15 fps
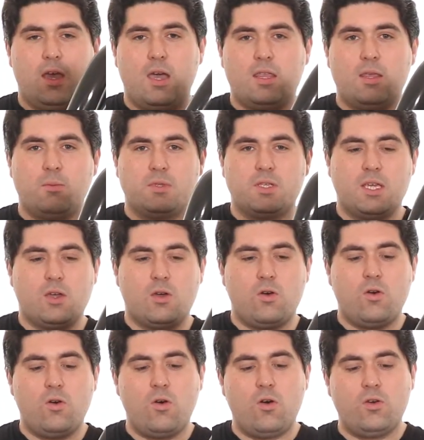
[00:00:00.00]
and then we take it
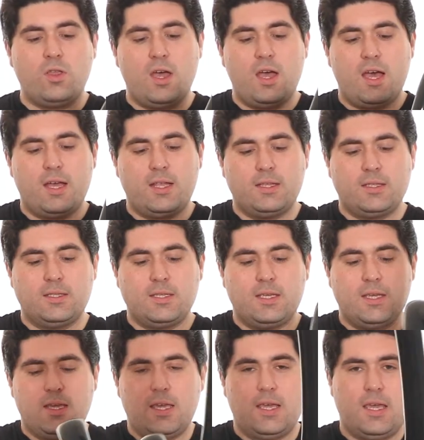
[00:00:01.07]
all in our hand
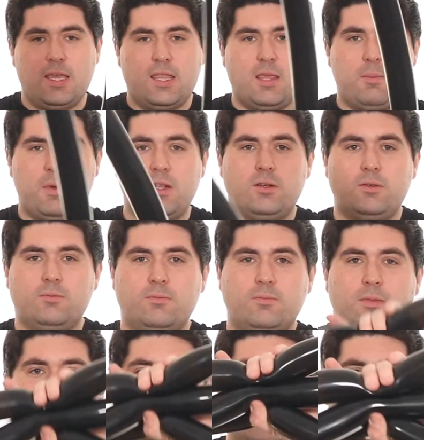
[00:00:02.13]
in the middle
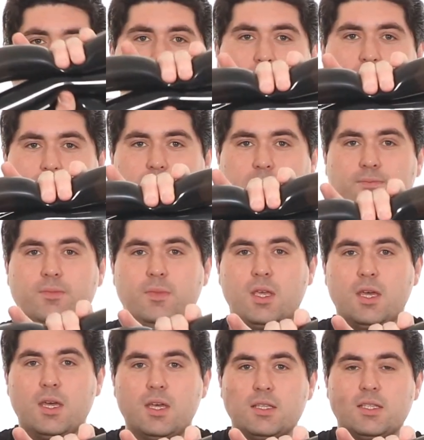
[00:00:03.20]
like this.
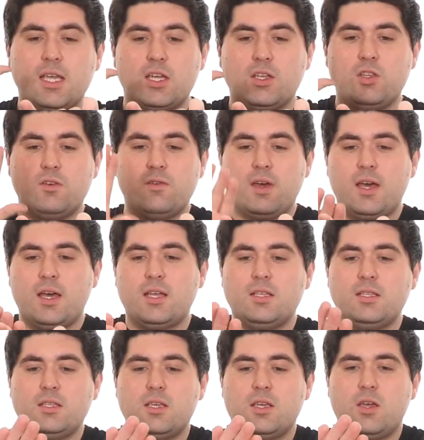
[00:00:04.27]
Taking the other
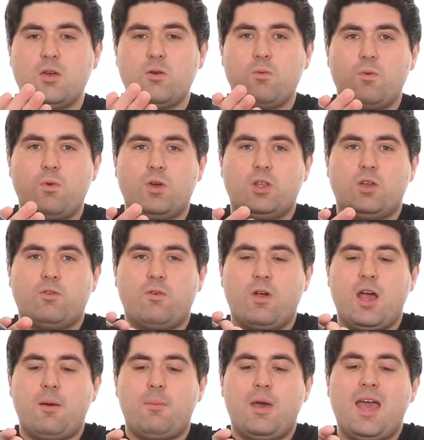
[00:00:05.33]
hand, we're going to
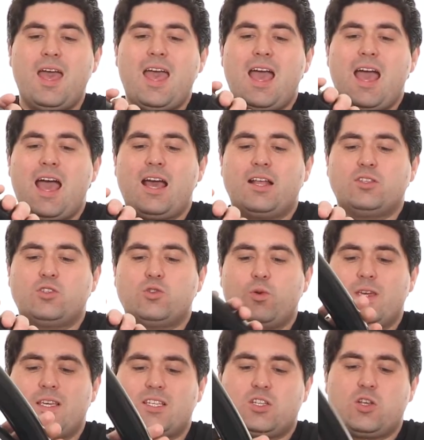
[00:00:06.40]
grab and
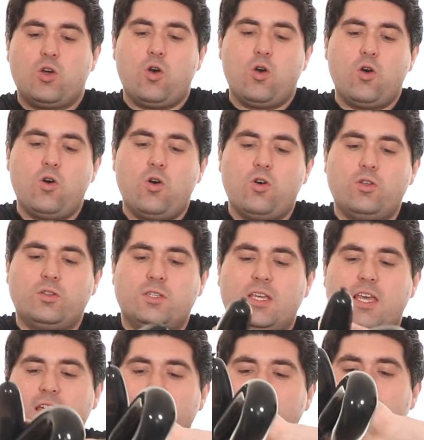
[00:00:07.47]
twist all
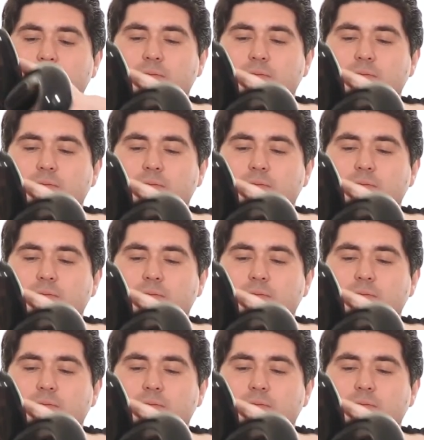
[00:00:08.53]
together.